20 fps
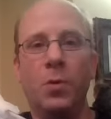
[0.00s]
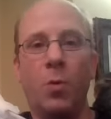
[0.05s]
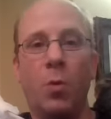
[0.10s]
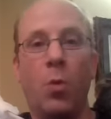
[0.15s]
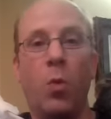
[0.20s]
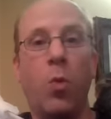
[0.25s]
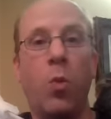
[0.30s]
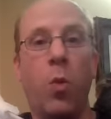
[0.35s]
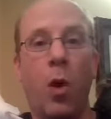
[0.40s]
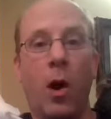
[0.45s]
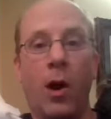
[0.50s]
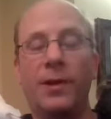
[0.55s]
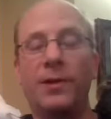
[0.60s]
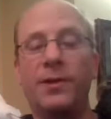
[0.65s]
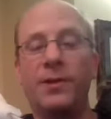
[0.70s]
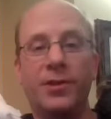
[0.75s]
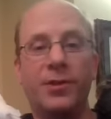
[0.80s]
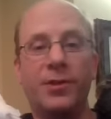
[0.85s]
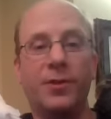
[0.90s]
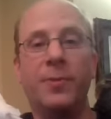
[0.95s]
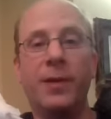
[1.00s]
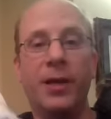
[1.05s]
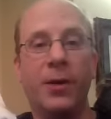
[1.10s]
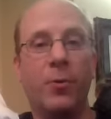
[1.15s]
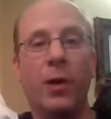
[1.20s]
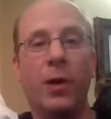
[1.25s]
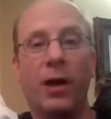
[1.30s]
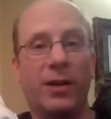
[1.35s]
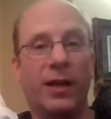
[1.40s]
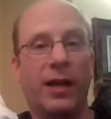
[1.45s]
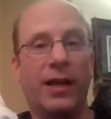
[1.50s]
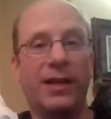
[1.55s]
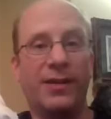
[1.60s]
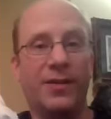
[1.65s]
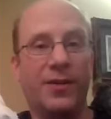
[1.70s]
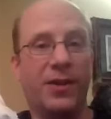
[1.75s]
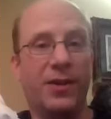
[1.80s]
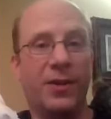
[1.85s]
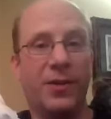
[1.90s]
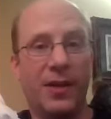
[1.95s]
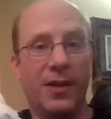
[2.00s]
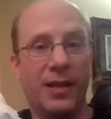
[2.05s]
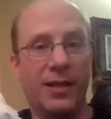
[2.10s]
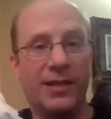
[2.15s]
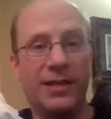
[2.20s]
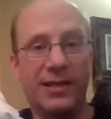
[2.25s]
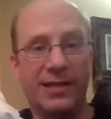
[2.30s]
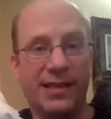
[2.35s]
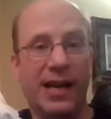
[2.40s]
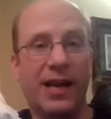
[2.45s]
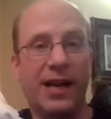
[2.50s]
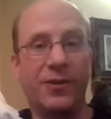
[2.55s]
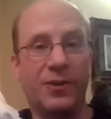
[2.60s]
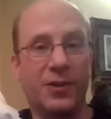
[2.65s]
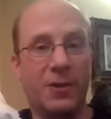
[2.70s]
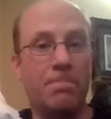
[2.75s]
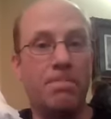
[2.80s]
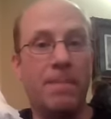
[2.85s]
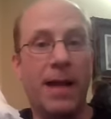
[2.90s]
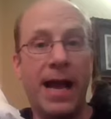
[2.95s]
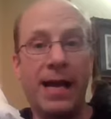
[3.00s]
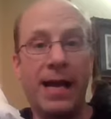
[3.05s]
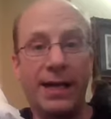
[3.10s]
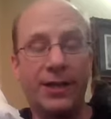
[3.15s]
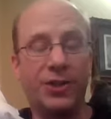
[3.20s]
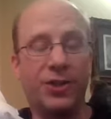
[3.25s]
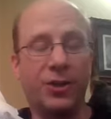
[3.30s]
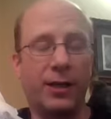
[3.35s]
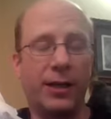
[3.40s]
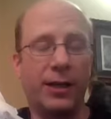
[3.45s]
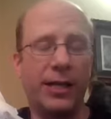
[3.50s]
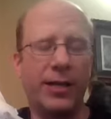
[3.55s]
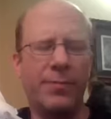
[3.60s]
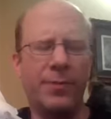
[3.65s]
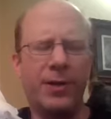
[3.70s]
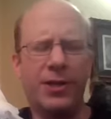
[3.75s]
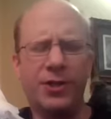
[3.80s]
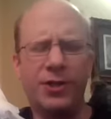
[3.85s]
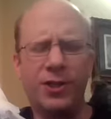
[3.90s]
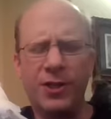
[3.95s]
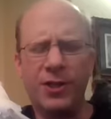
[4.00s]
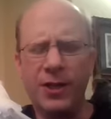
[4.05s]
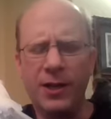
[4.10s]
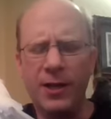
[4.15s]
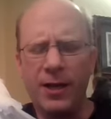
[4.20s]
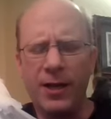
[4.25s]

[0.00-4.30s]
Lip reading: want to be well-liked, the desire to manage our image,